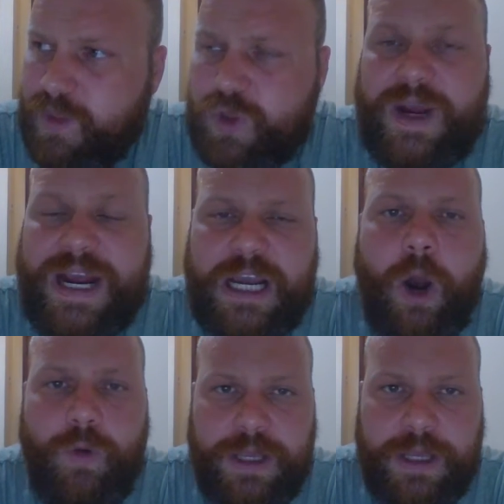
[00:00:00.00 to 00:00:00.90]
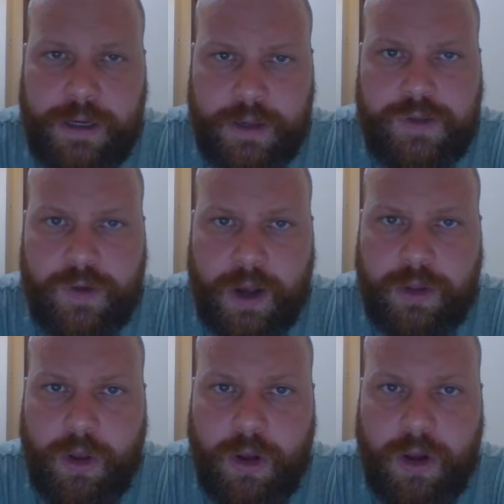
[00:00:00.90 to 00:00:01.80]
draconian drug
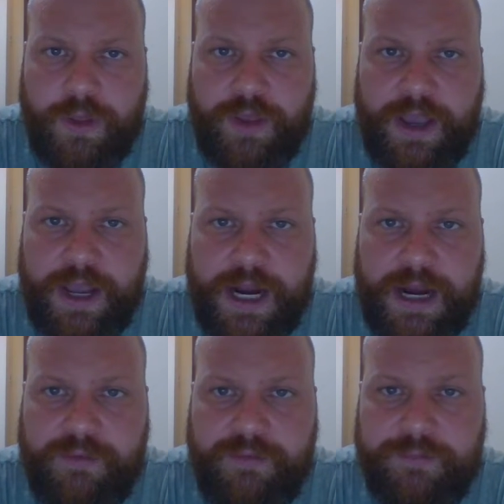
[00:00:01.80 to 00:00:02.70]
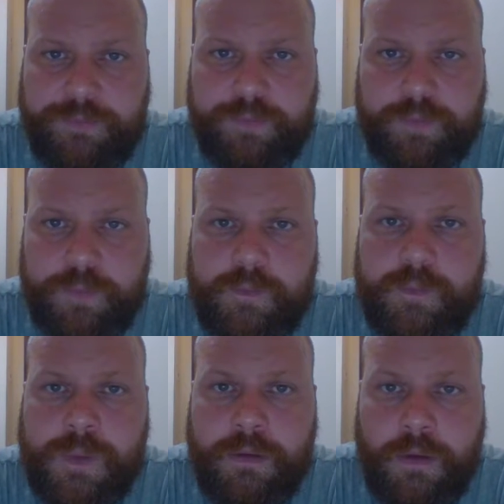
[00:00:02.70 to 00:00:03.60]
laws they have,
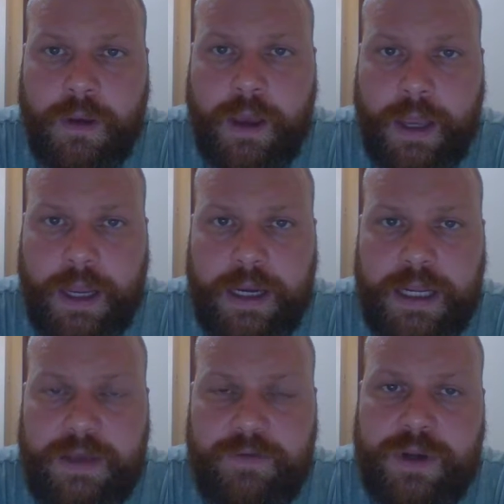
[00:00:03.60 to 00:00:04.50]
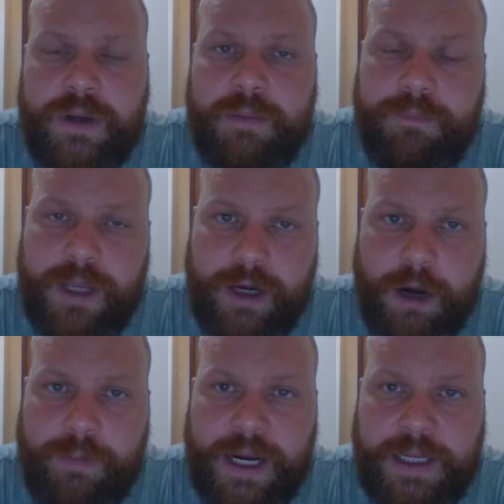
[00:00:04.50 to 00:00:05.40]
and even in
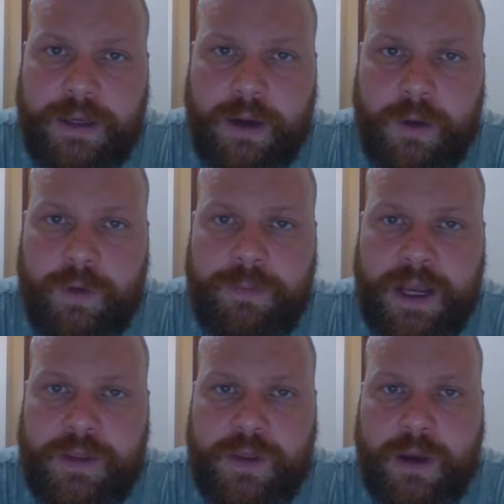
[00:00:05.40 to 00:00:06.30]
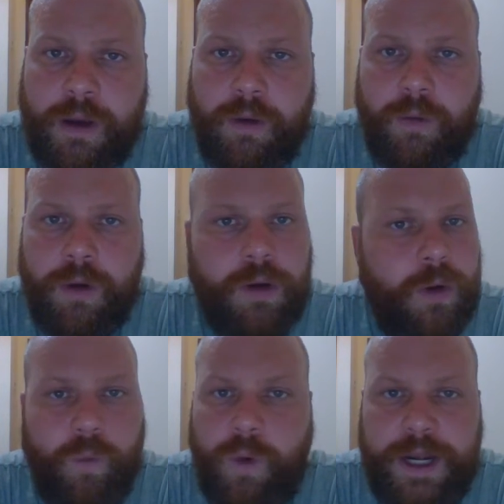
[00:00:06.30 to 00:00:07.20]
our backyard with Mexico.
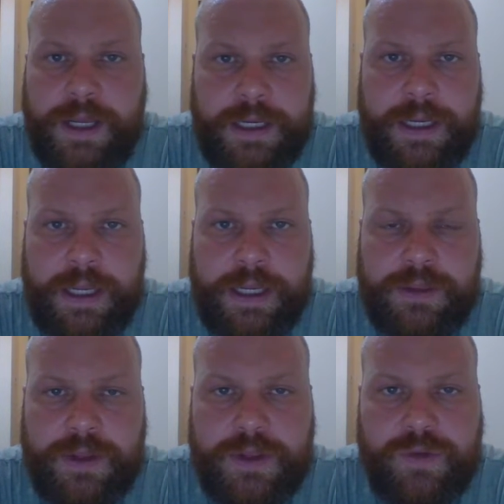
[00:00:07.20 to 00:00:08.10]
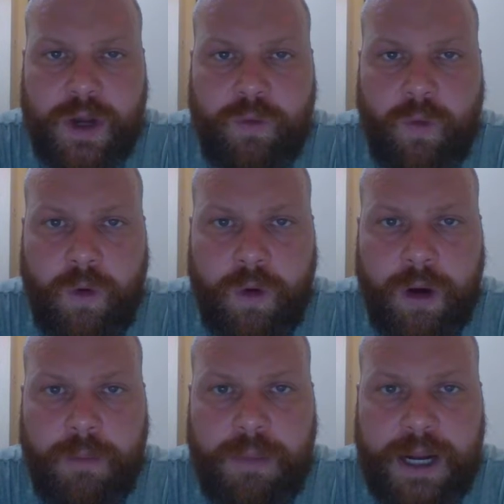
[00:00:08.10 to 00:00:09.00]
We didn't end the drug
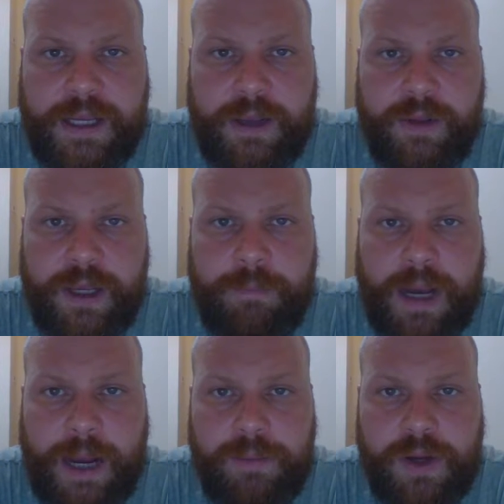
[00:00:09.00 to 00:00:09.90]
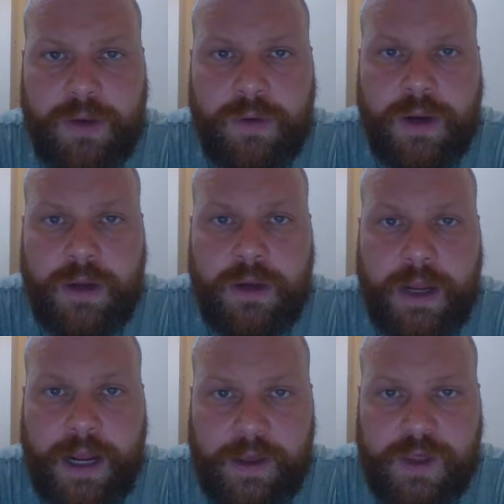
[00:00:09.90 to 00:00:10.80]
war by killing Pablo
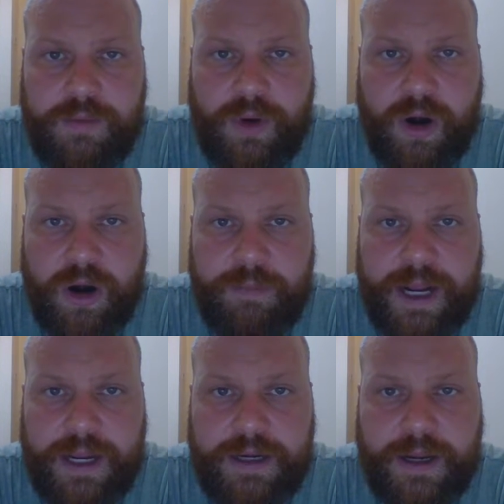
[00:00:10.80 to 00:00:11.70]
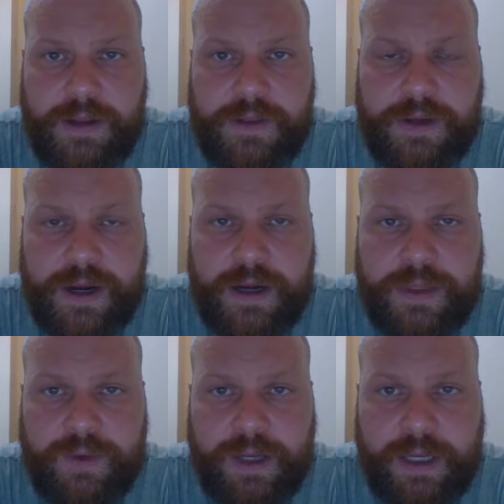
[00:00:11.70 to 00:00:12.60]
Escobar back in
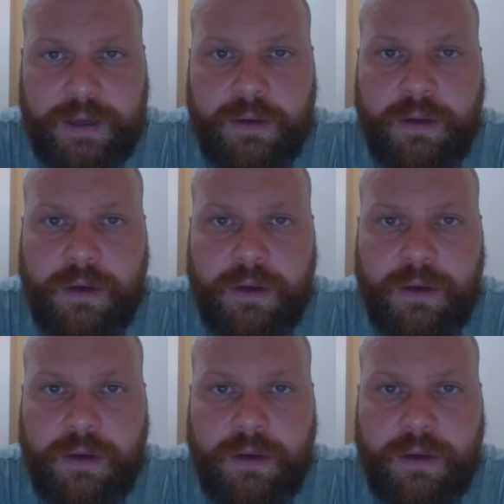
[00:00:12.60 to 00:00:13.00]
1993.